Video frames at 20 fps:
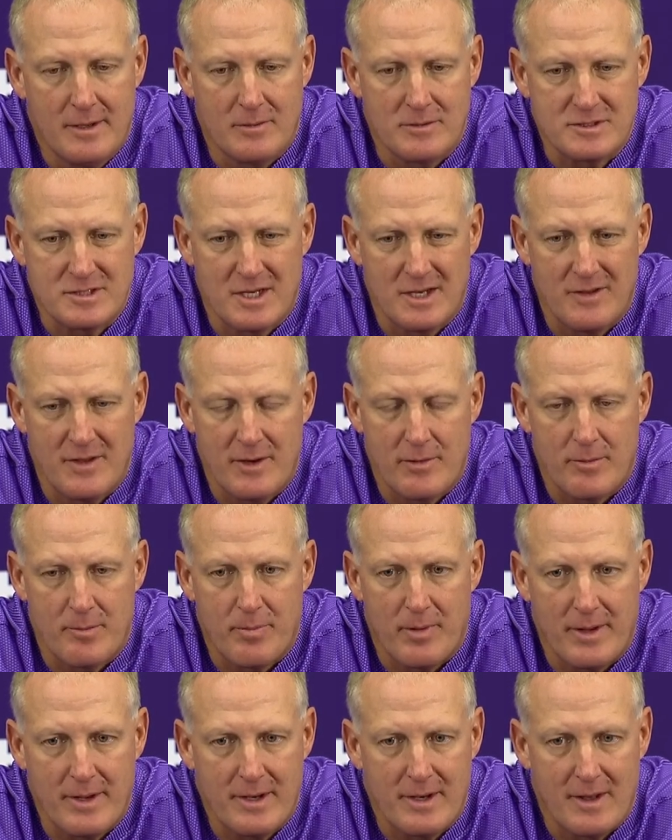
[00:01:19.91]
once again, they were
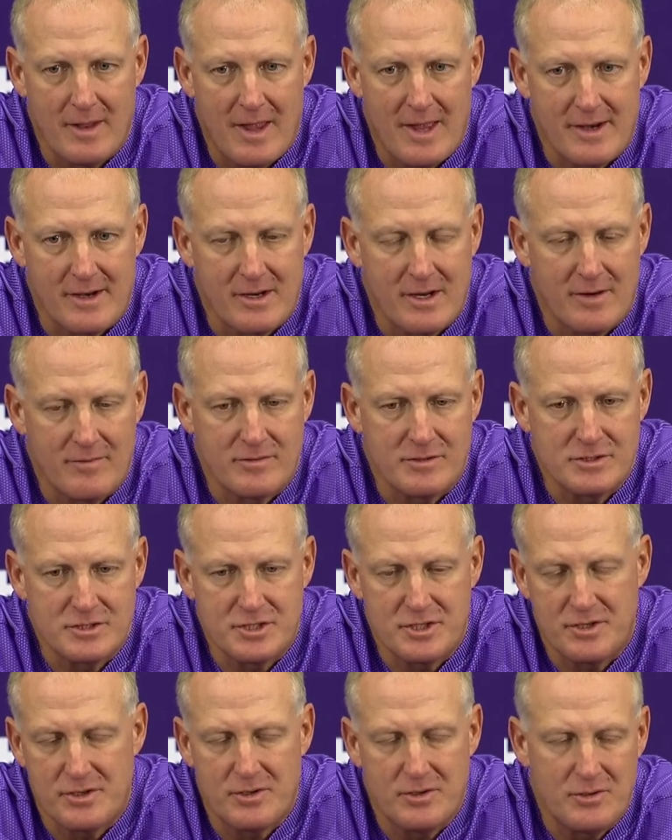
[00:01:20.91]
playing a lot of cover
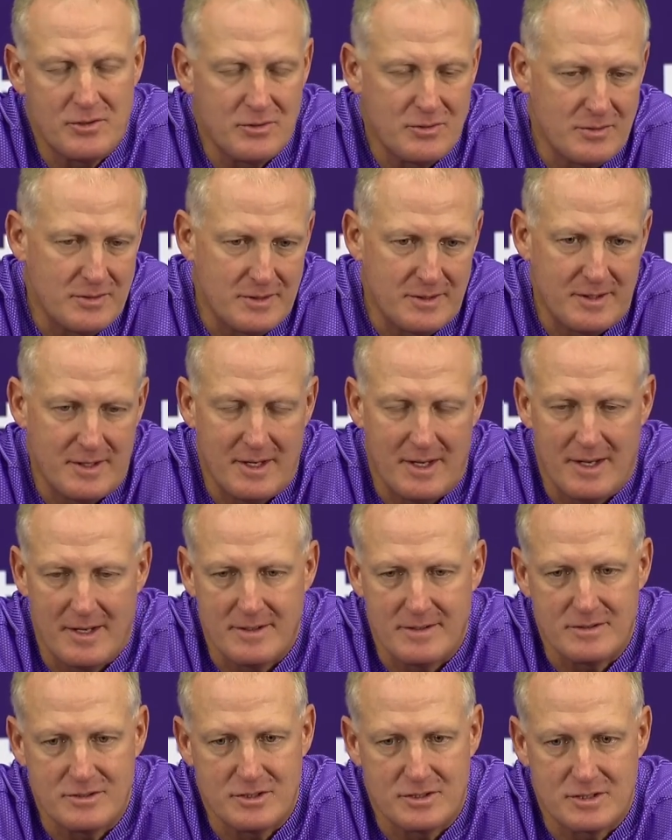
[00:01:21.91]
zero and
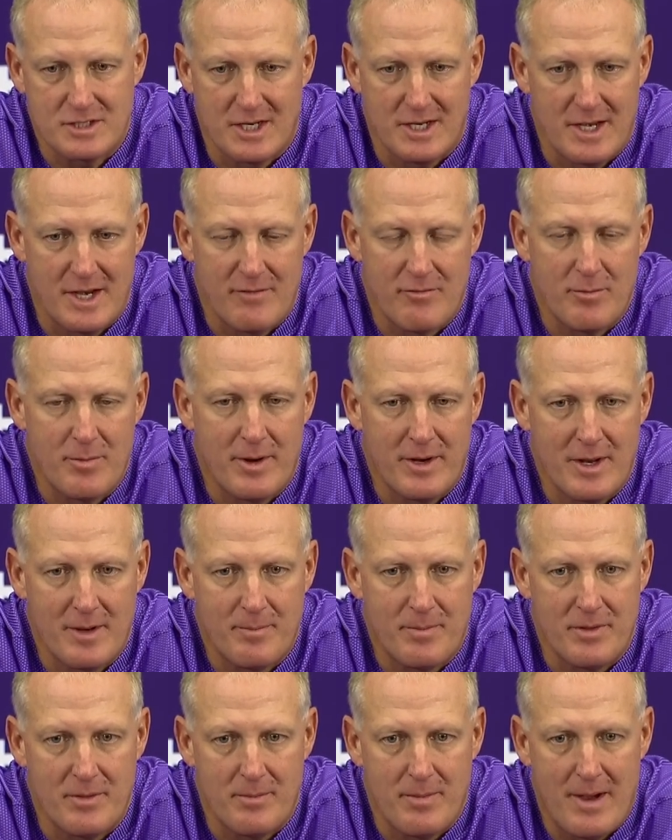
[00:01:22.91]
and just getting everybody
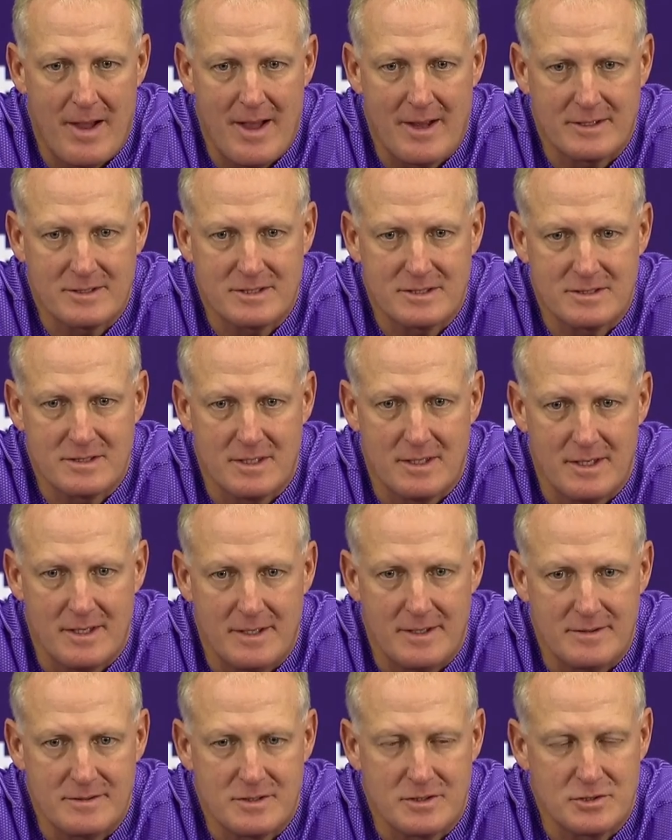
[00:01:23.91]
up in the box
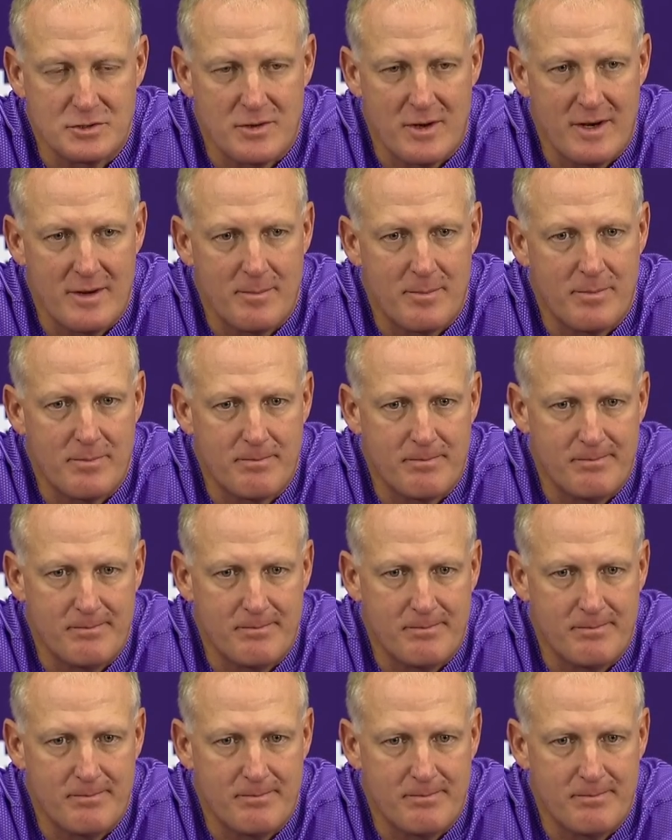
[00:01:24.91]
to try to.